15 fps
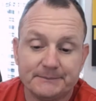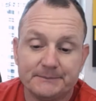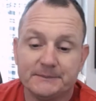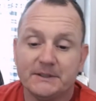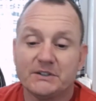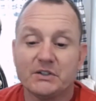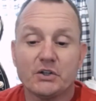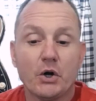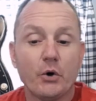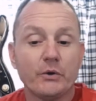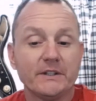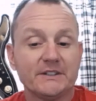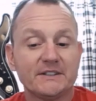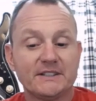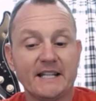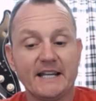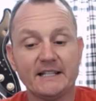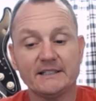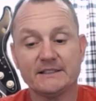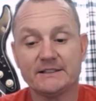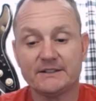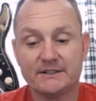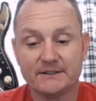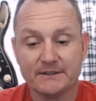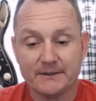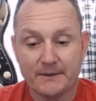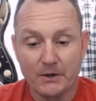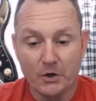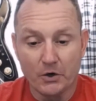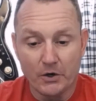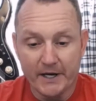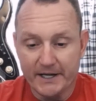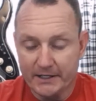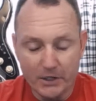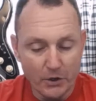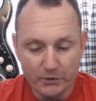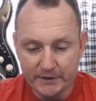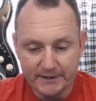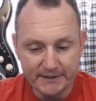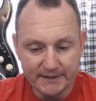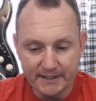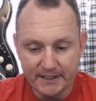It's a coated stainless, or a coated